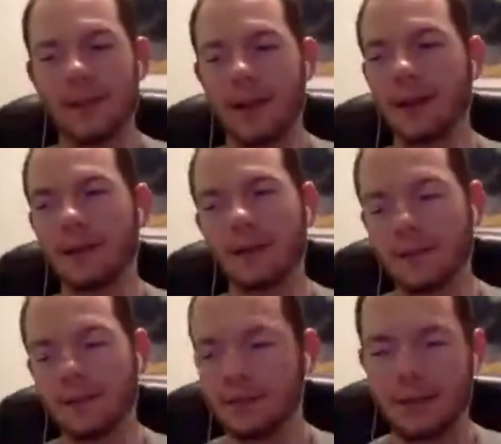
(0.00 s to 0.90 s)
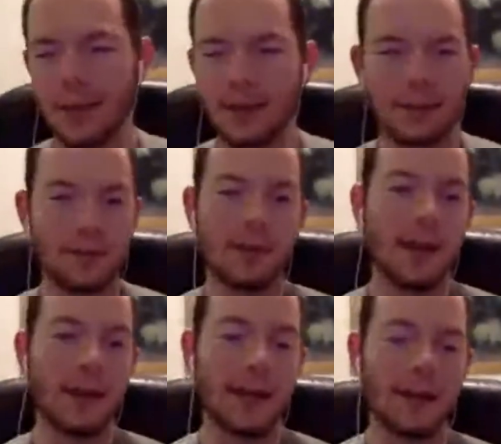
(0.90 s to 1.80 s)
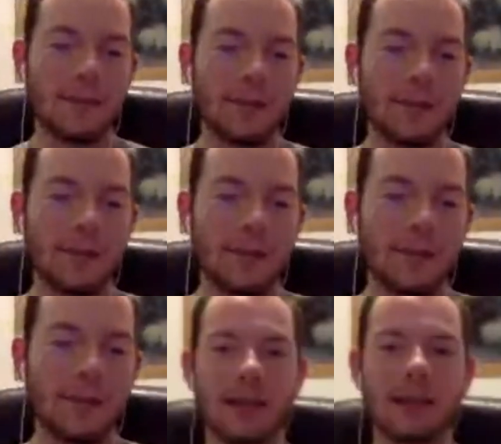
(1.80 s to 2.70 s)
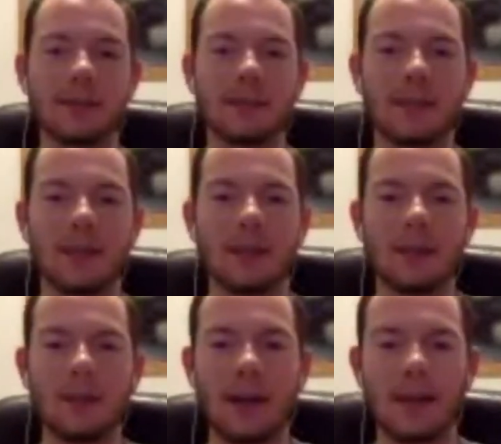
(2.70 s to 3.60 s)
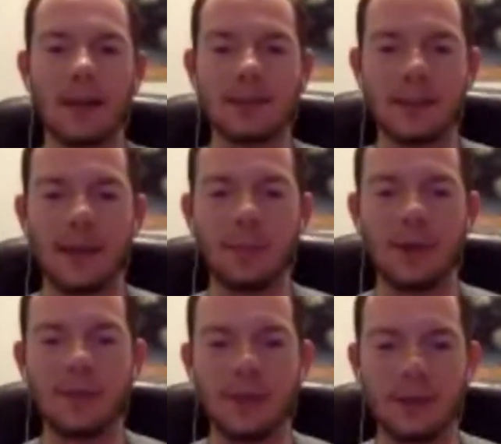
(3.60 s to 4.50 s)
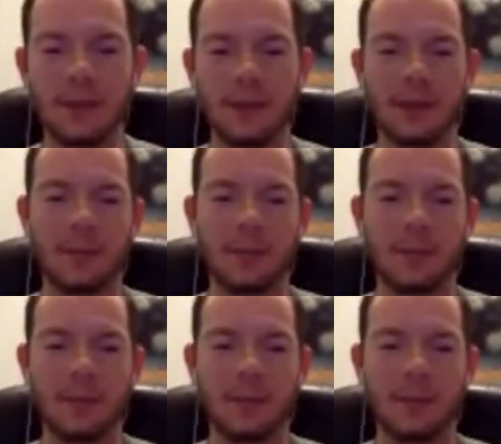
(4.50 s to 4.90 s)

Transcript: I I can't even really say anything else. You kind of said that perfectly.